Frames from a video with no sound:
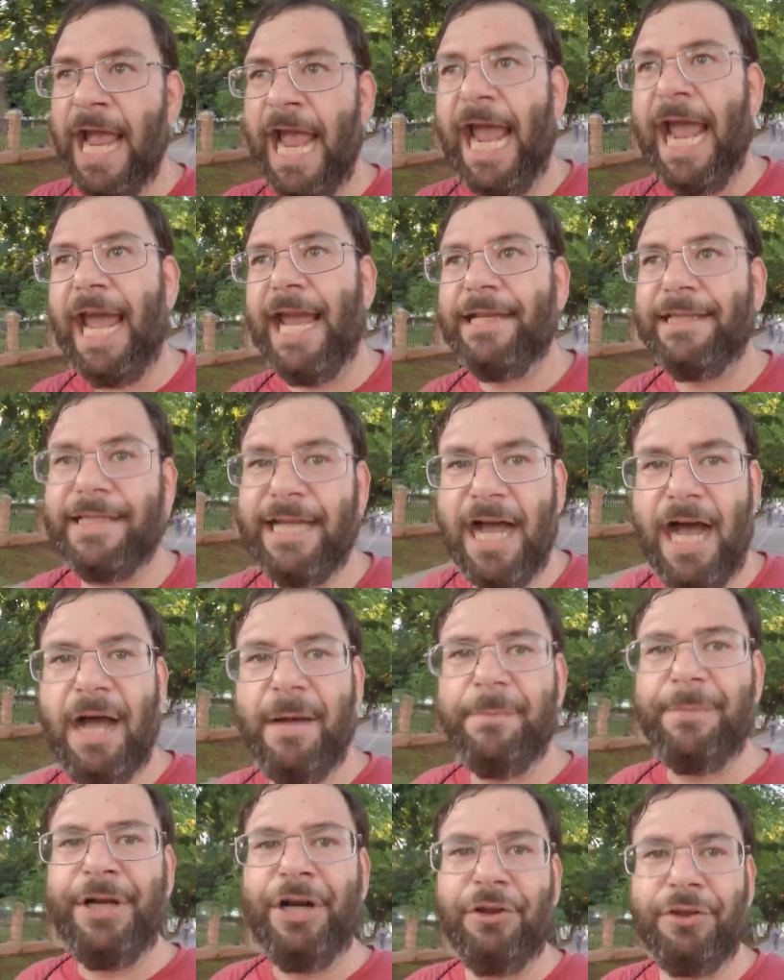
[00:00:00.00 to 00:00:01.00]
and
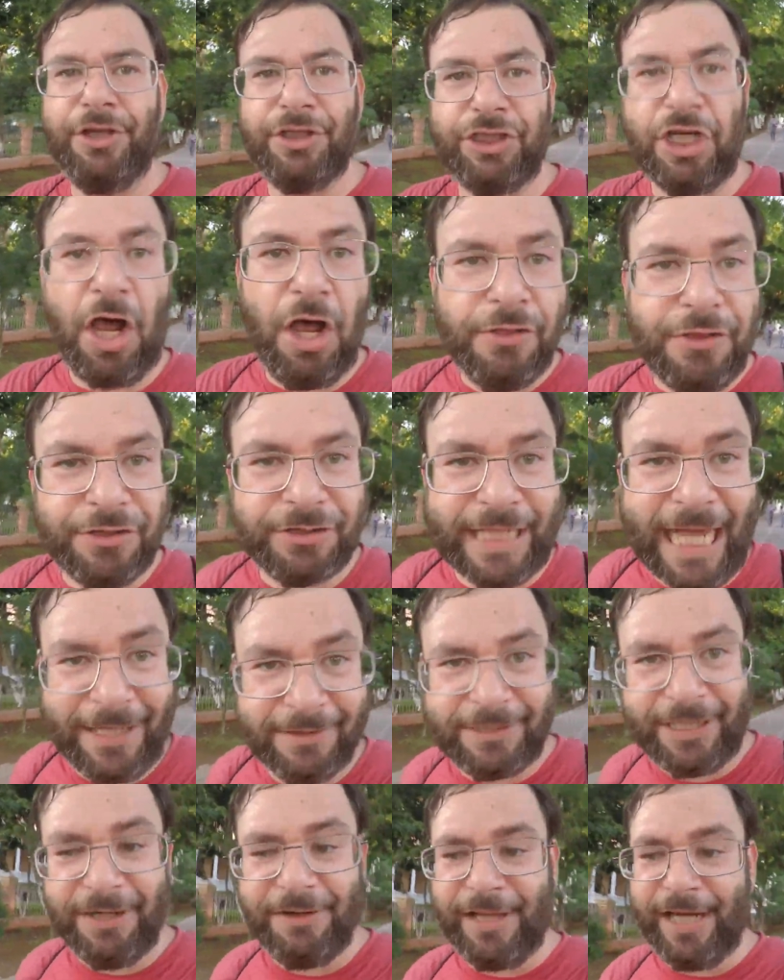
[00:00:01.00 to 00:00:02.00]
um, you know, there's others
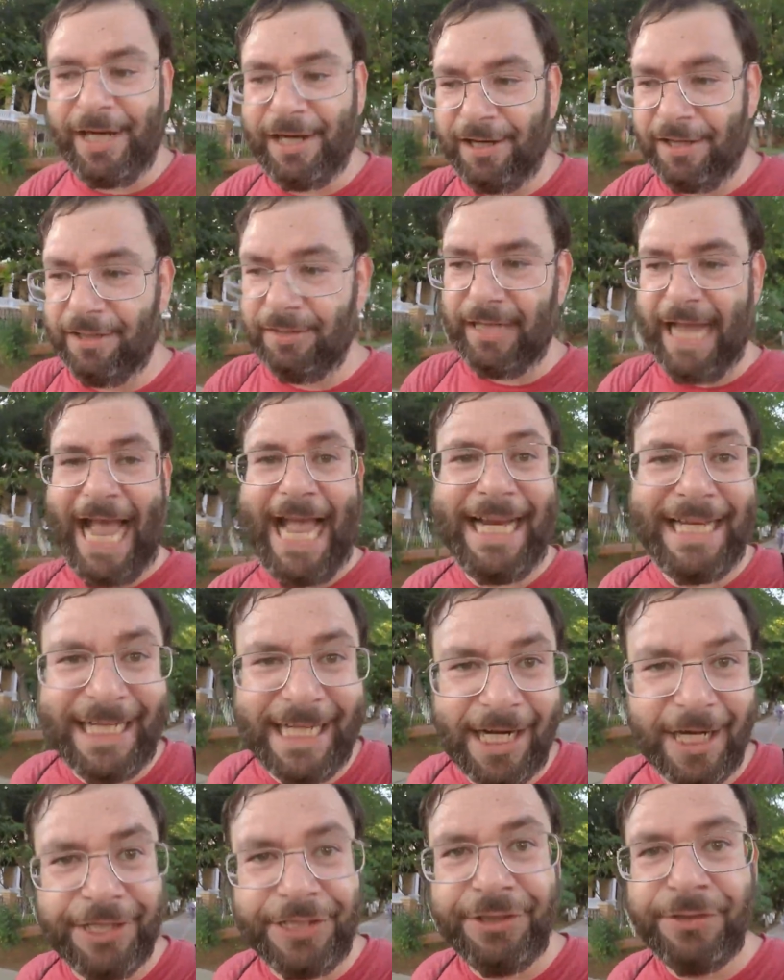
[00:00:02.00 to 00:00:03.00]
out there that are
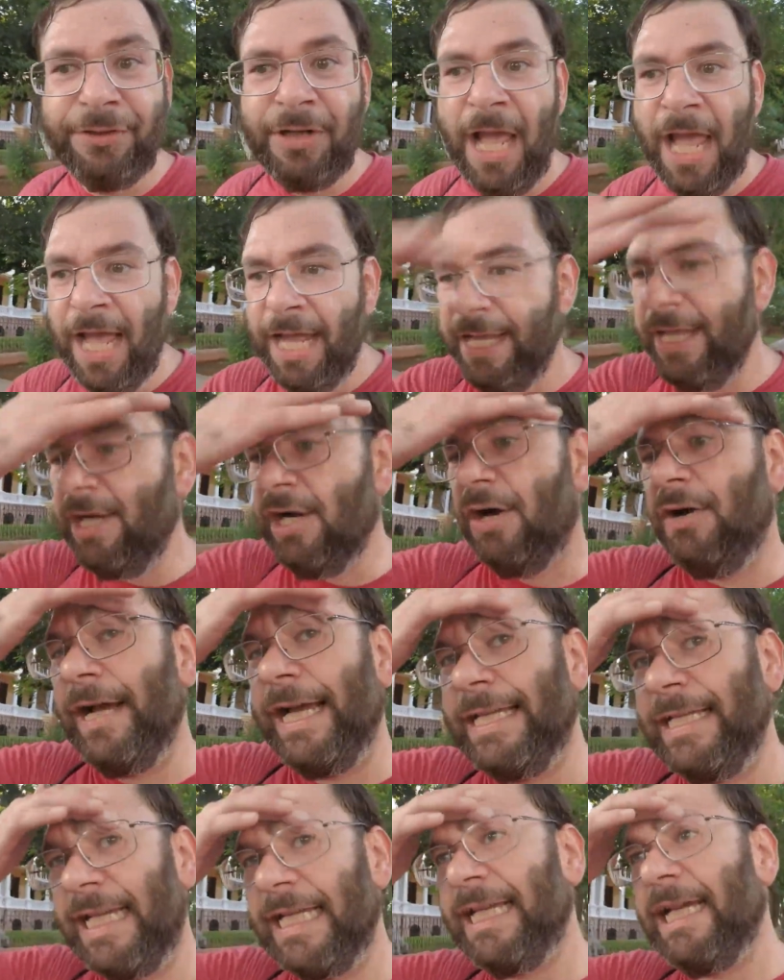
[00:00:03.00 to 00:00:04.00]
hating on you. You know,
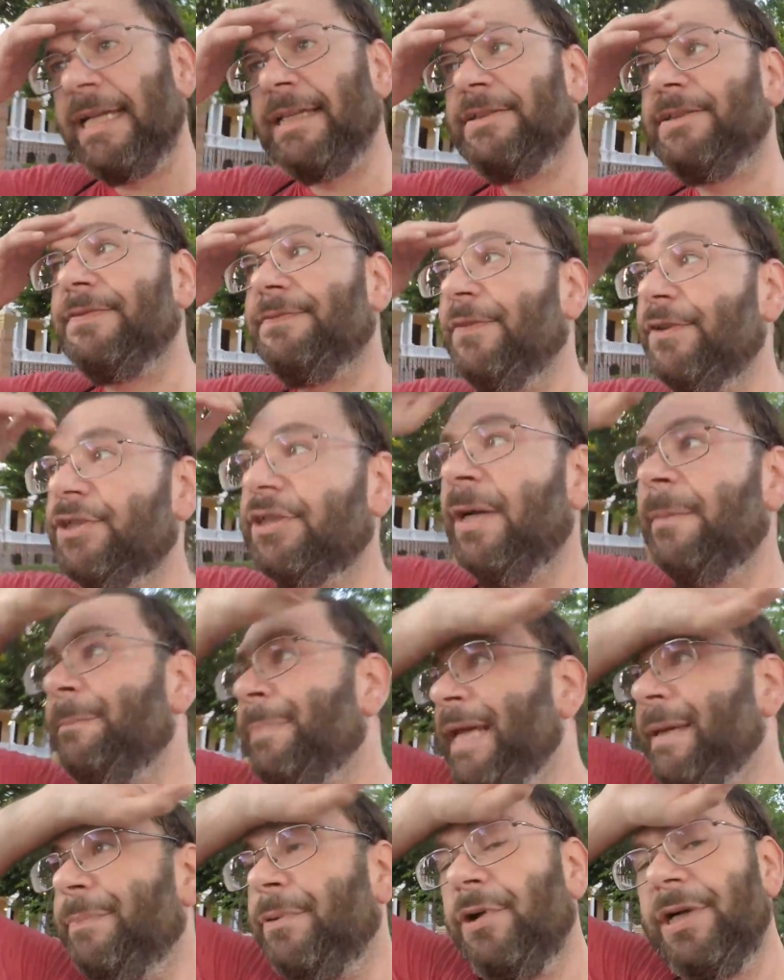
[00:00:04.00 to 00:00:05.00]
it, it's for some
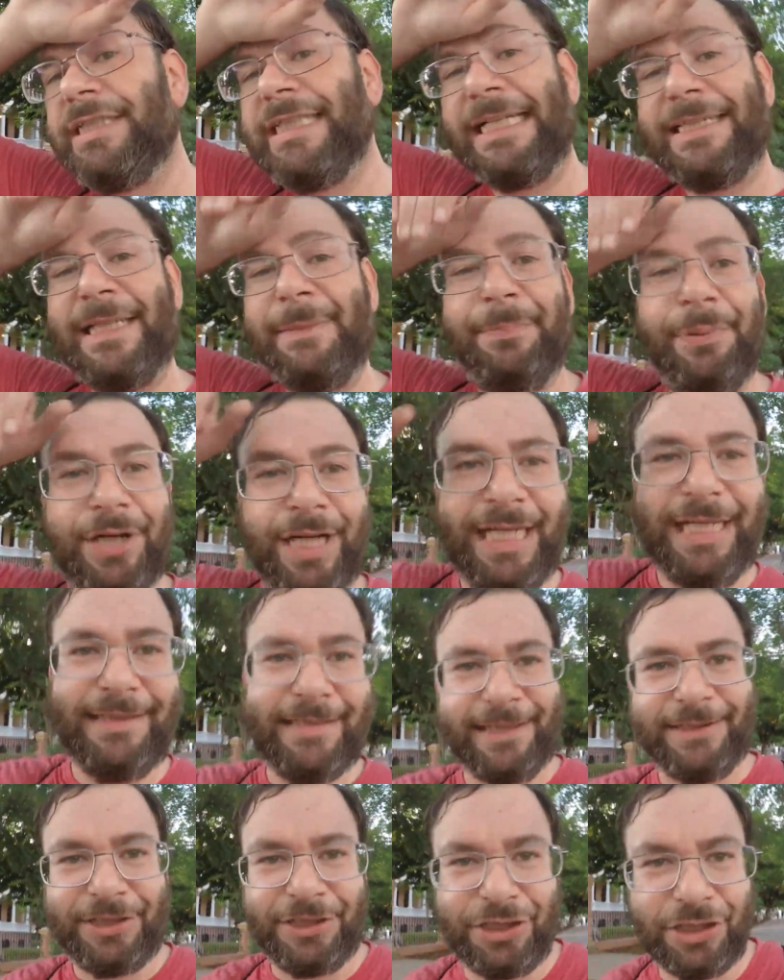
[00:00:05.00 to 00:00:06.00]
people, it's actually pretty
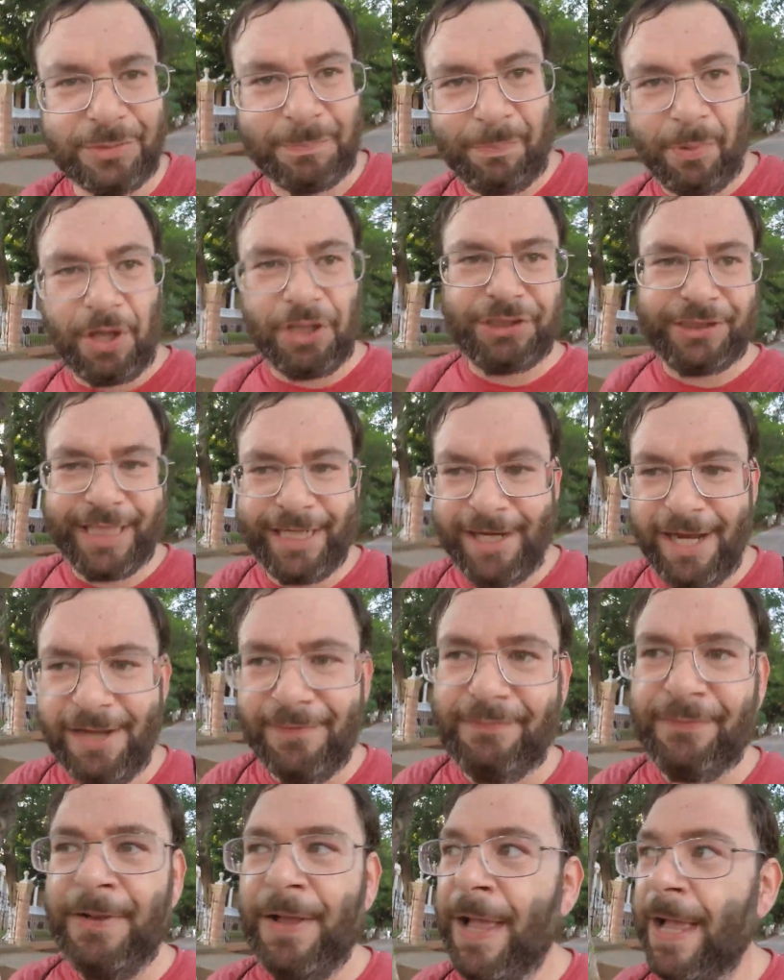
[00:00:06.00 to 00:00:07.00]
easy to just brush that
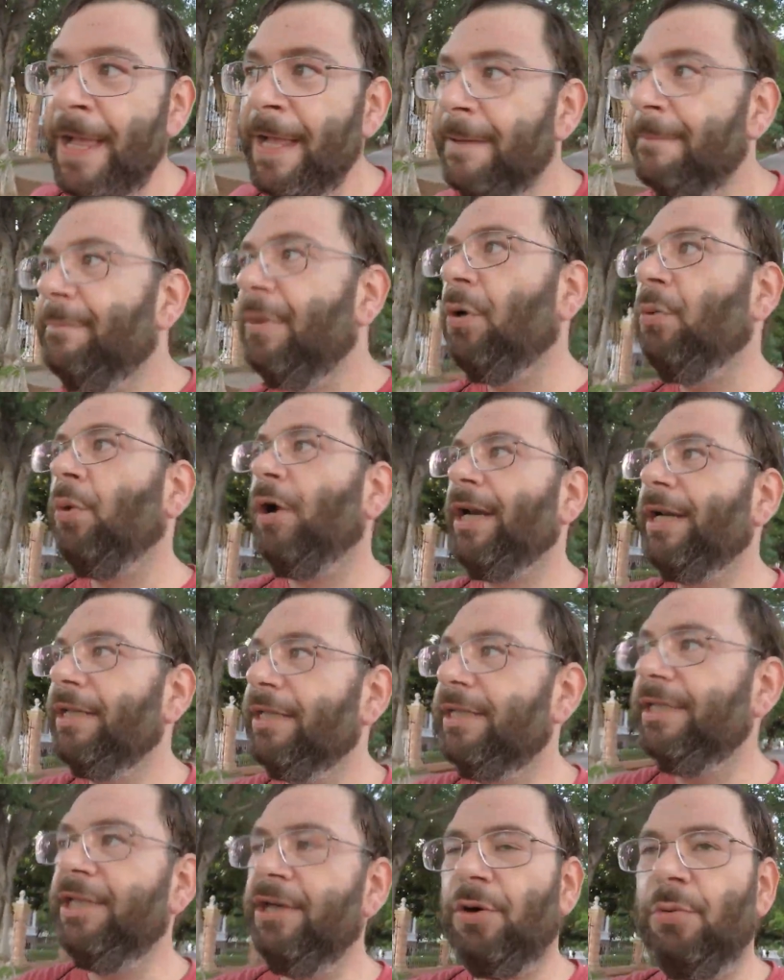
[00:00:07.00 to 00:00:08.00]
off but what
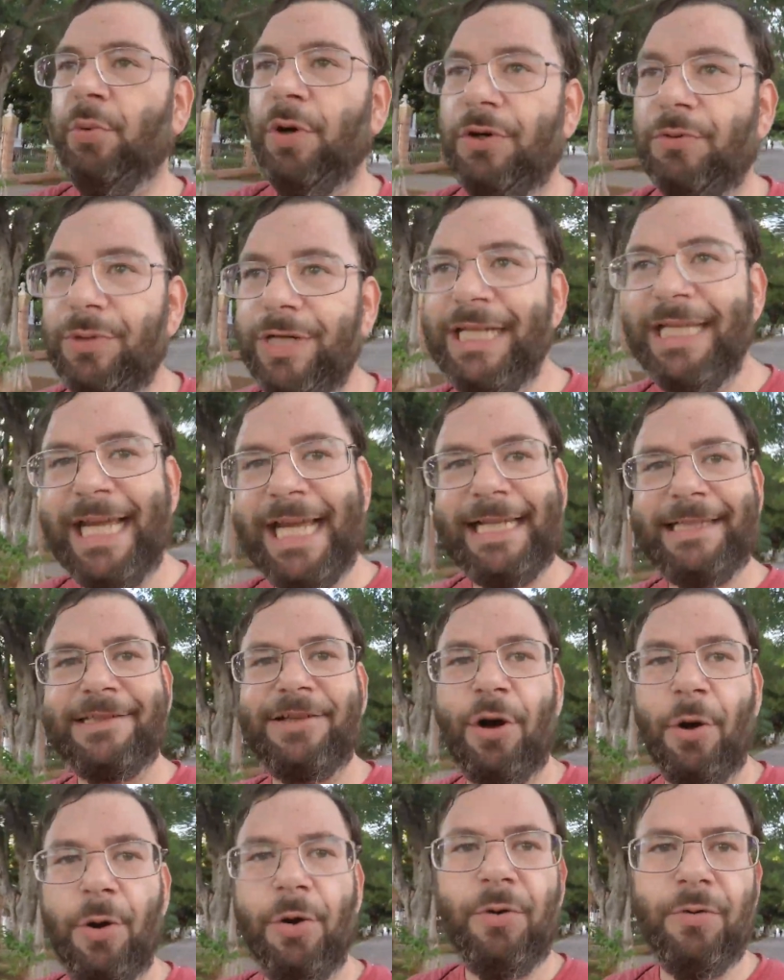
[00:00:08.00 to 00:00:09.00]
you know, what really hits
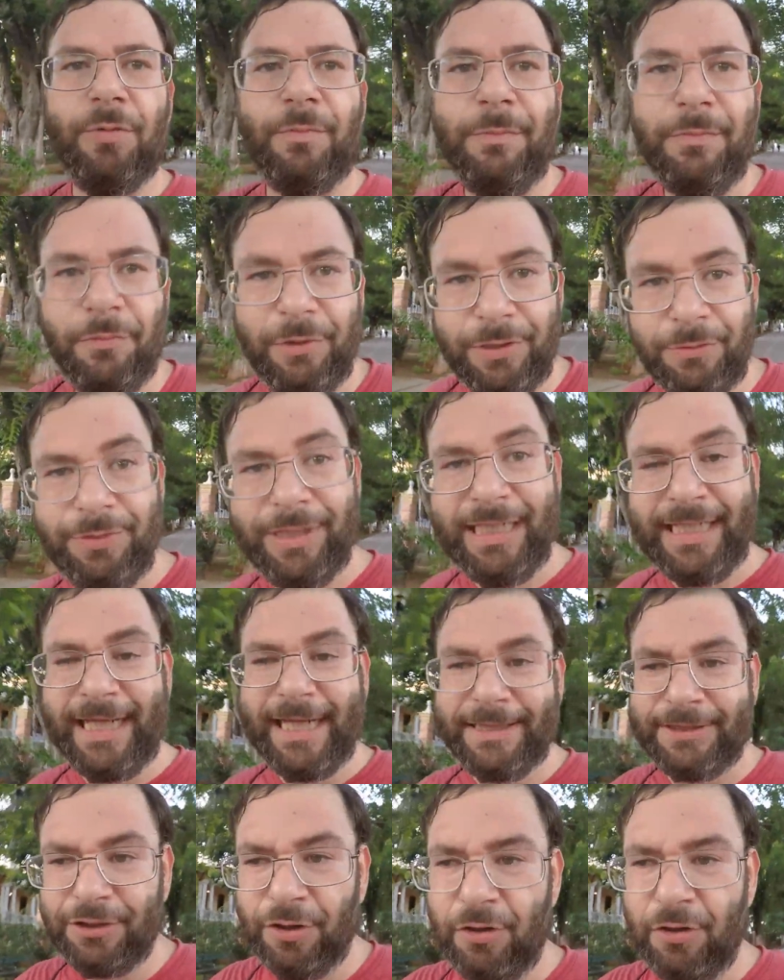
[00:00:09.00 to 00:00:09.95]
home, what really hits